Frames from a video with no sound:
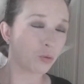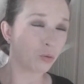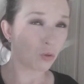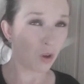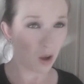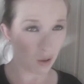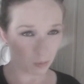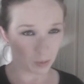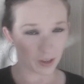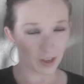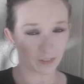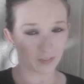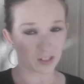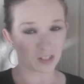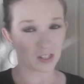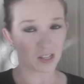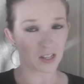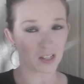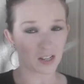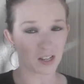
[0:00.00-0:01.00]
Probably have
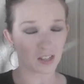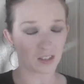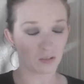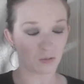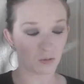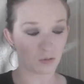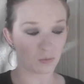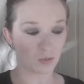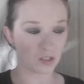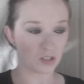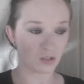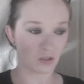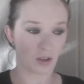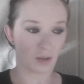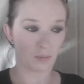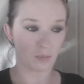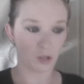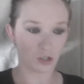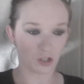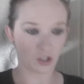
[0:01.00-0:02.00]
to take Nathan with me, so
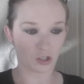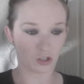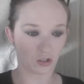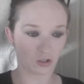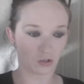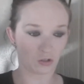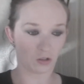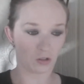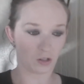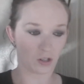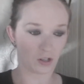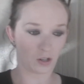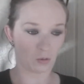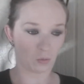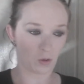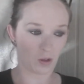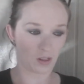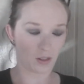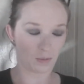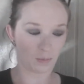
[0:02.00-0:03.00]
I push a
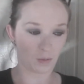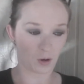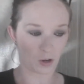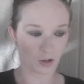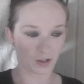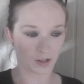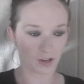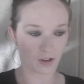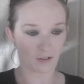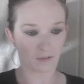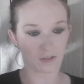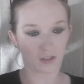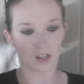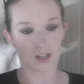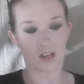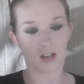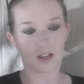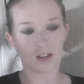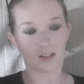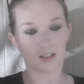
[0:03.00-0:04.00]
stroller while I'm marking off
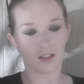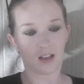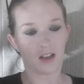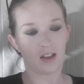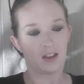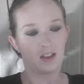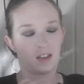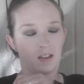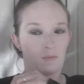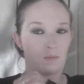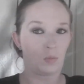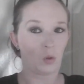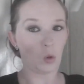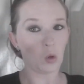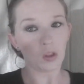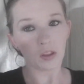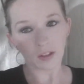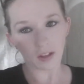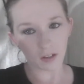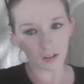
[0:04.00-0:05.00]
things and
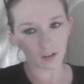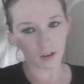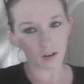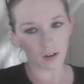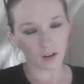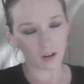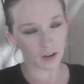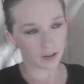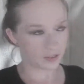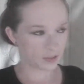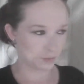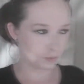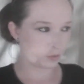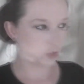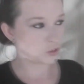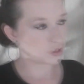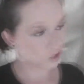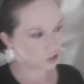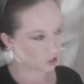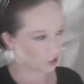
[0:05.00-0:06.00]
pulling a car as I'm
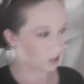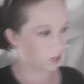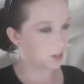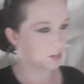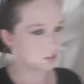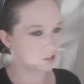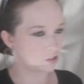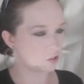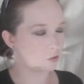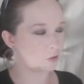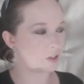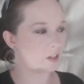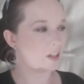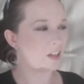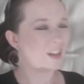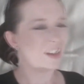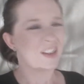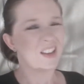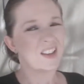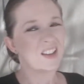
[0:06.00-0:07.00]
putting shit into
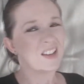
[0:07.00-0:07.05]
it.